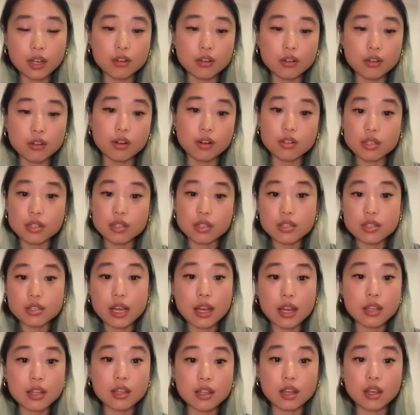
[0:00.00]
And not to
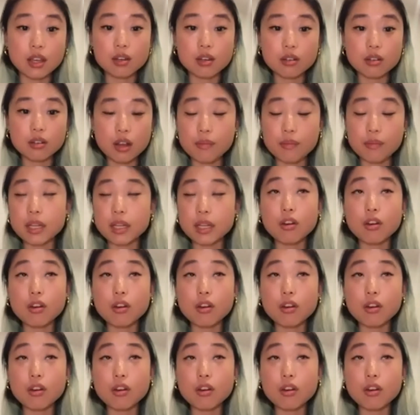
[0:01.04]
say that, I mean,